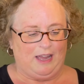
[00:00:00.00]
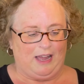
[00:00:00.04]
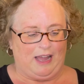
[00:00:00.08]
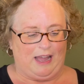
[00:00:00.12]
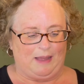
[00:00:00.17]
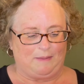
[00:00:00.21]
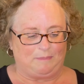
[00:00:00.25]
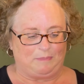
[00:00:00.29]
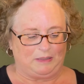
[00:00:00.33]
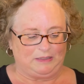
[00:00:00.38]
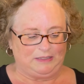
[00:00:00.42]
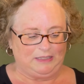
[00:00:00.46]

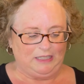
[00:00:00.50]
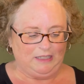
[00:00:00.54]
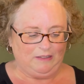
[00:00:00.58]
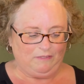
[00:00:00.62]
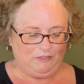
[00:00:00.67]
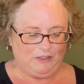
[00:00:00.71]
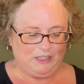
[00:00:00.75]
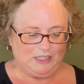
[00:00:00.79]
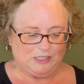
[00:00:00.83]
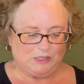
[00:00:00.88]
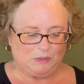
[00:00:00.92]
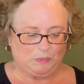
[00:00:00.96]
I believe
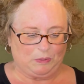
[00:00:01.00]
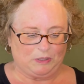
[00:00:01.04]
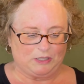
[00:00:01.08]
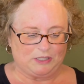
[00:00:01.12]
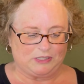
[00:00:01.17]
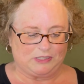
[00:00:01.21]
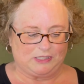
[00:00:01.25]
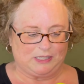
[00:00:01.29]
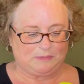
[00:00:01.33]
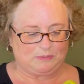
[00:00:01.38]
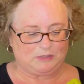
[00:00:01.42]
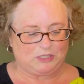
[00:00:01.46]
these were a
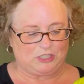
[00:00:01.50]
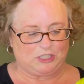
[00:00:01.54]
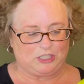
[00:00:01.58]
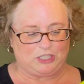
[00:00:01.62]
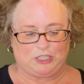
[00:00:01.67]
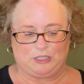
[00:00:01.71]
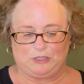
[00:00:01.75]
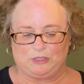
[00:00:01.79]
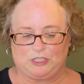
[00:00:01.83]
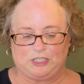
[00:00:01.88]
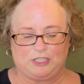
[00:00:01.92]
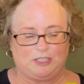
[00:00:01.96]

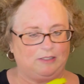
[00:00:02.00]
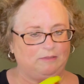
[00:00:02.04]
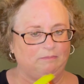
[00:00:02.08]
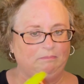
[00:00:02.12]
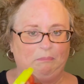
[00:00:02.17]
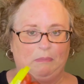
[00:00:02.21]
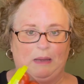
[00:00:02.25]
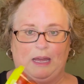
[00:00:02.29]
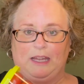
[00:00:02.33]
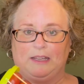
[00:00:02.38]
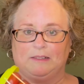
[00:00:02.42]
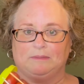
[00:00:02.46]
substitution,
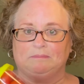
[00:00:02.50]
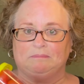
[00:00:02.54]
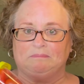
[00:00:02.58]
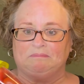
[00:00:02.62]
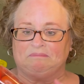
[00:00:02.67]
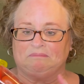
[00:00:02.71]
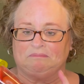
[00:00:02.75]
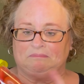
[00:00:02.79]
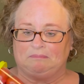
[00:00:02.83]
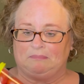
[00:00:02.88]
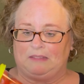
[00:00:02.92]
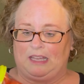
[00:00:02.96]
but
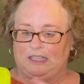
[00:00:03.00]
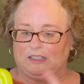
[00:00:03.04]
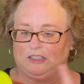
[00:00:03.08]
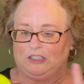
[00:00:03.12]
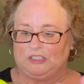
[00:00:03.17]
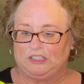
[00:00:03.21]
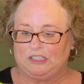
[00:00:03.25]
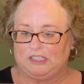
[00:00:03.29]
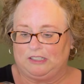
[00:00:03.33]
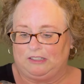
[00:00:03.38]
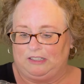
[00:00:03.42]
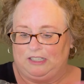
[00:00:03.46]
they
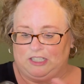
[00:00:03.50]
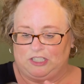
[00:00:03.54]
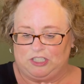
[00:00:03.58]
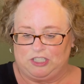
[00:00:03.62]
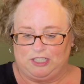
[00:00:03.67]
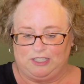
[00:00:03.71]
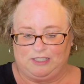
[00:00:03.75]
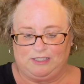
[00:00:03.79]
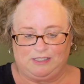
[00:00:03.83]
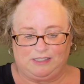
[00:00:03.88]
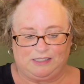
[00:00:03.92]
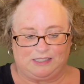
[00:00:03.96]
look
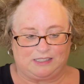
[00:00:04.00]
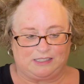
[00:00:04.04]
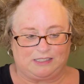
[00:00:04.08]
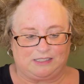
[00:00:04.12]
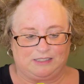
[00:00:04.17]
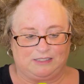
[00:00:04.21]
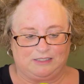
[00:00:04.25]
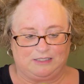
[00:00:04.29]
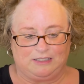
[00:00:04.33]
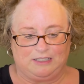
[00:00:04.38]
delicious.